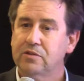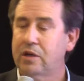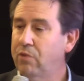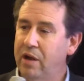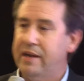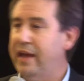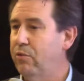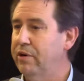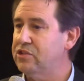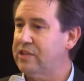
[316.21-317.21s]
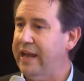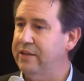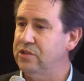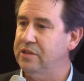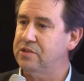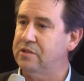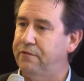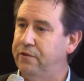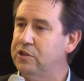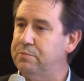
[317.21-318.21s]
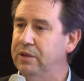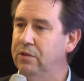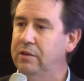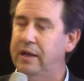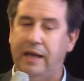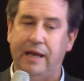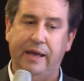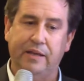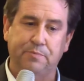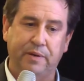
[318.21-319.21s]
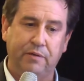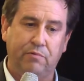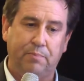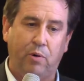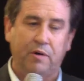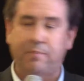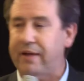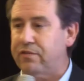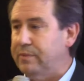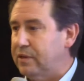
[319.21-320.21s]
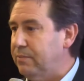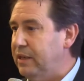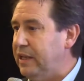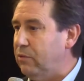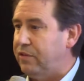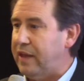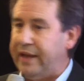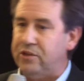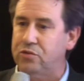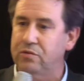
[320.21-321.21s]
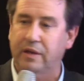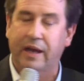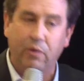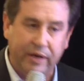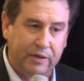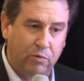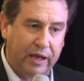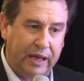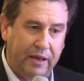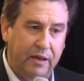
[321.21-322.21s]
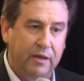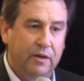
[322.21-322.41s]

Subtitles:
So right now where it stands is the first bill has been reported back from the committee with a shouldn't go anywhere,